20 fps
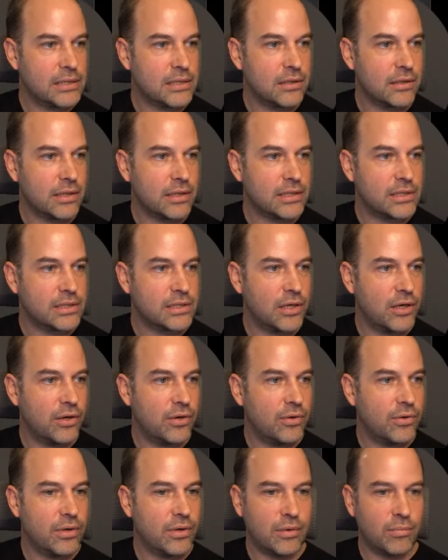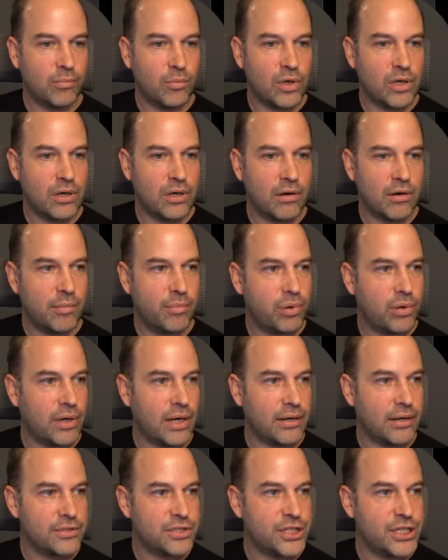like so. And what did I pull
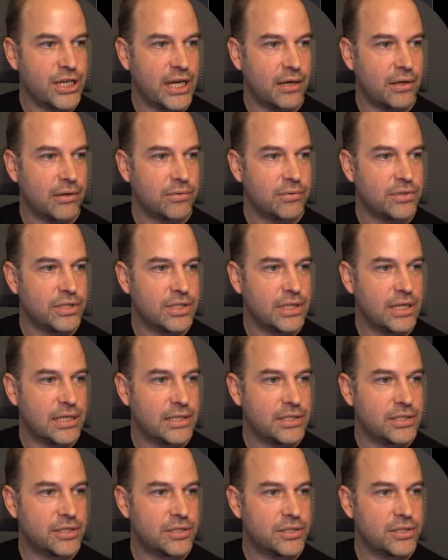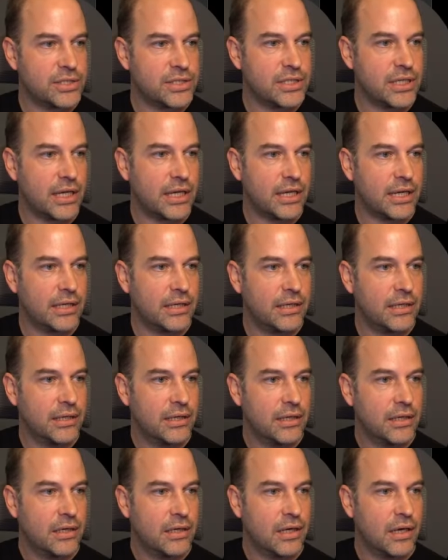out? Shadow. So let's just say
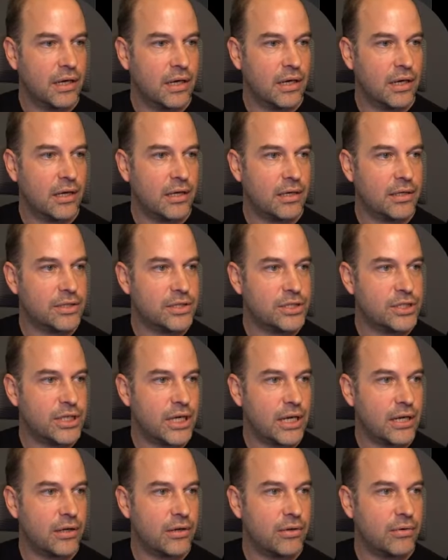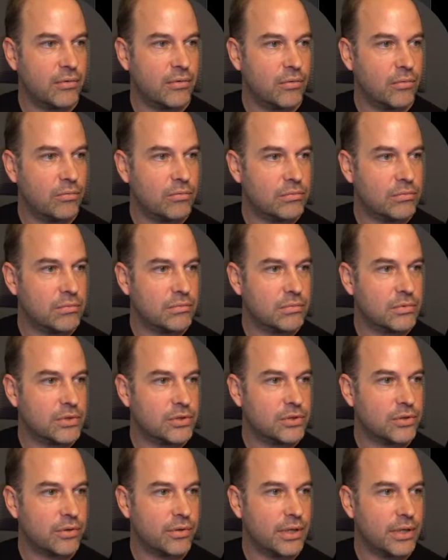shadow, oh,
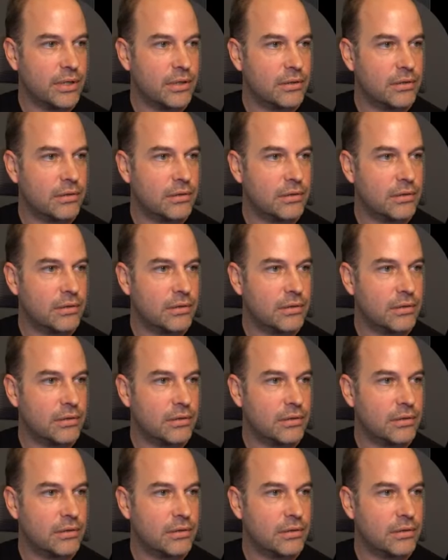sorry.